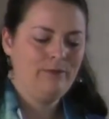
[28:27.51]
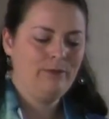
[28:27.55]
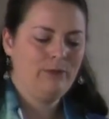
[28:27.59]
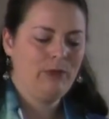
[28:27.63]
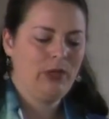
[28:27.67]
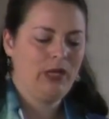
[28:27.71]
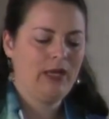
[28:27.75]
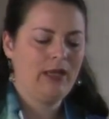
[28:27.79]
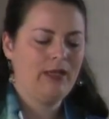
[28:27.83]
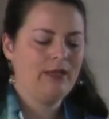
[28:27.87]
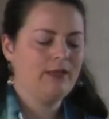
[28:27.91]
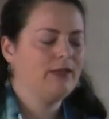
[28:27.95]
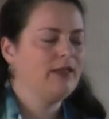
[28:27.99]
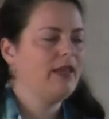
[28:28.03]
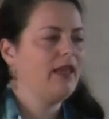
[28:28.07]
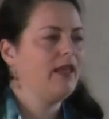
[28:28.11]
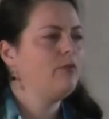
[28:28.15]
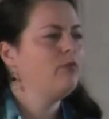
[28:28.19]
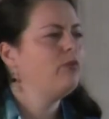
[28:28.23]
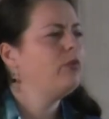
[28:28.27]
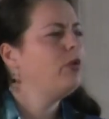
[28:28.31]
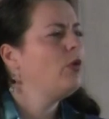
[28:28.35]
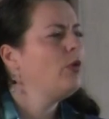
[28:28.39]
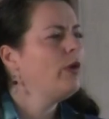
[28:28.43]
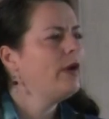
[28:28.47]
because they
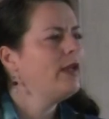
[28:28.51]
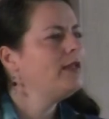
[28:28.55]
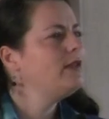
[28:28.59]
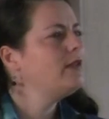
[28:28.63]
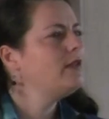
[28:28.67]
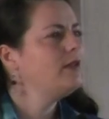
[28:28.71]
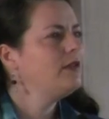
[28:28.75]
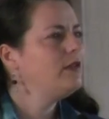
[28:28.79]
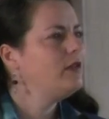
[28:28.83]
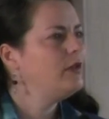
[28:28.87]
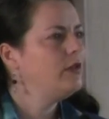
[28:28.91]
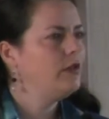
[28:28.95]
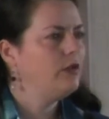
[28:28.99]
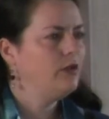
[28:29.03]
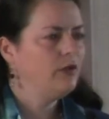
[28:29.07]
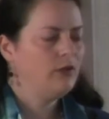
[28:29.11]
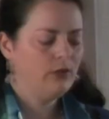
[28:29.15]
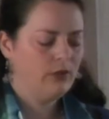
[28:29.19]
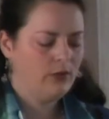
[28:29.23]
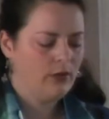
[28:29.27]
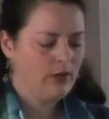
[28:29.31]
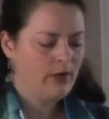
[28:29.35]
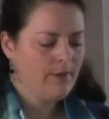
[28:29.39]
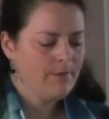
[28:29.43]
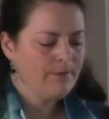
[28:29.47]
point
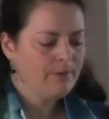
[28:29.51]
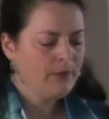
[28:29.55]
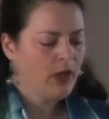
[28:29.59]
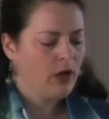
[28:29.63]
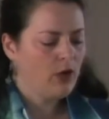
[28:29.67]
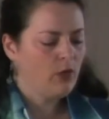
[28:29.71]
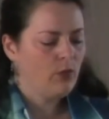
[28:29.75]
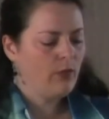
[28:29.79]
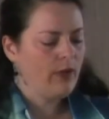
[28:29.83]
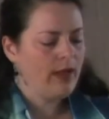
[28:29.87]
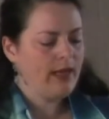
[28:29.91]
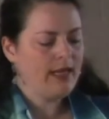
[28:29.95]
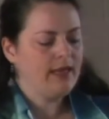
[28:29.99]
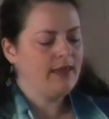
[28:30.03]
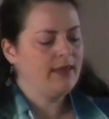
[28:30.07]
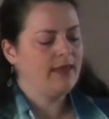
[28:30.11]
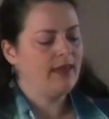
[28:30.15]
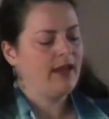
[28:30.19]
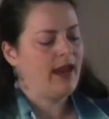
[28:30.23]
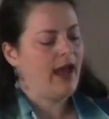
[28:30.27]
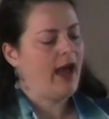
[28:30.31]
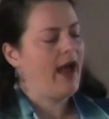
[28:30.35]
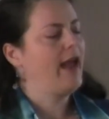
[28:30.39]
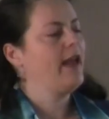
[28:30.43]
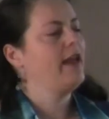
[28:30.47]
to a way
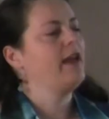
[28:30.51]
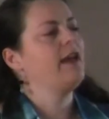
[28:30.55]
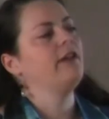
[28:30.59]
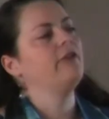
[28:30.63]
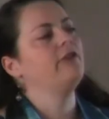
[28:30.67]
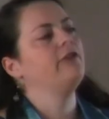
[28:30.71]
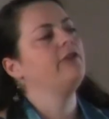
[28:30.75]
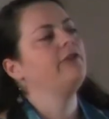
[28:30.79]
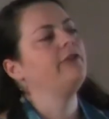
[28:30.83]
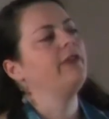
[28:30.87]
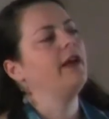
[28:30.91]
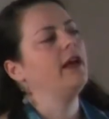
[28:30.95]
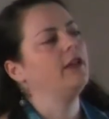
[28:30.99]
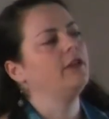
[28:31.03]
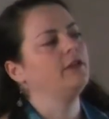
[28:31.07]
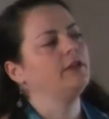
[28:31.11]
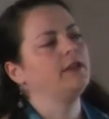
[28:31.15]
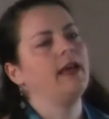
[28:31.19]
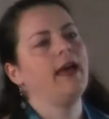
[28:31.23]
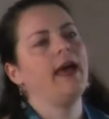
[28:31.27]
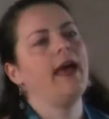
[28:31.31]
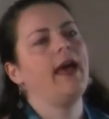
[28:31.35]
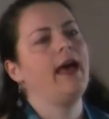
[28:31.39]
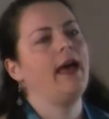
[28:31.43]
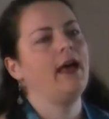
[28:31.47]
that I have felt
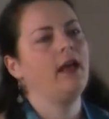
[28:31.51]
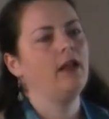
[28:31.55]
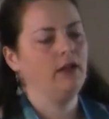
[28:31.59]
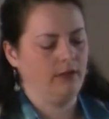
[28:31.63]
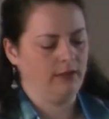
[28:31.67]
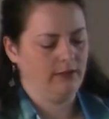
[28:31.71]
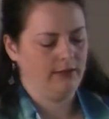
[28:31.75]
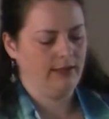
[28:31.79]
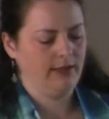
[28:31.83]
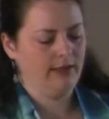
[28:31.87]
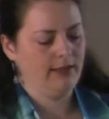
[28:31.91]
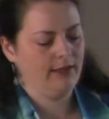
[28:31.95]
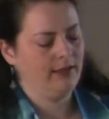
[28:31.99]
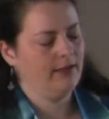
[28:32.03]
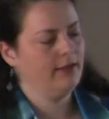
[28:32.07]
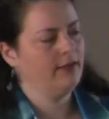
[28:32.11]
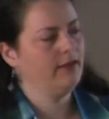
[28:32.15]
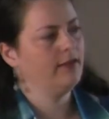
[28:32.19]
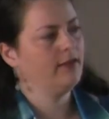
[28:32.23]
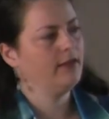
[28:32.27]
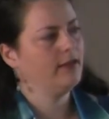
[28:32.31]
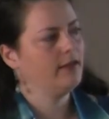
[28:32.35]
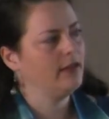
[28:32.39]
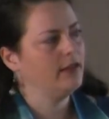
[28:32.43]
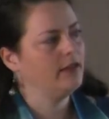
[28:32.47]
held
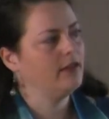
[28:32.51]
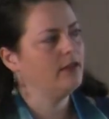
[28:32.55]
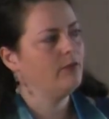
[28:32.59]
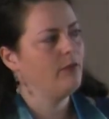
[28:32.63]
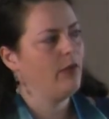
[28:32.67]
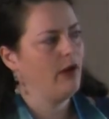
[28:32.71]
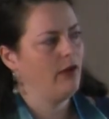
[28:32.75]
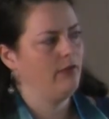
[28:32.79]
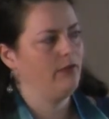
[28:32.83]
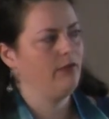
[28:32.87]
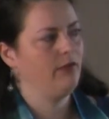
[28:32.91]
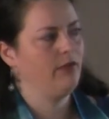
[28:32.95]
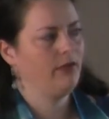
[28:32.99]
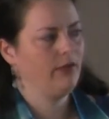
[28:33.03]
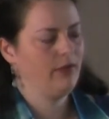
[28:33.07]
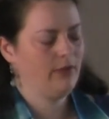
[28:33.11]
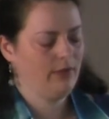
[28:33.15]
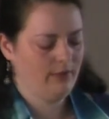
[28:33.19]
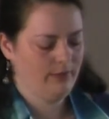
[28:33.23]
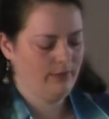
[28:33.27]
this month.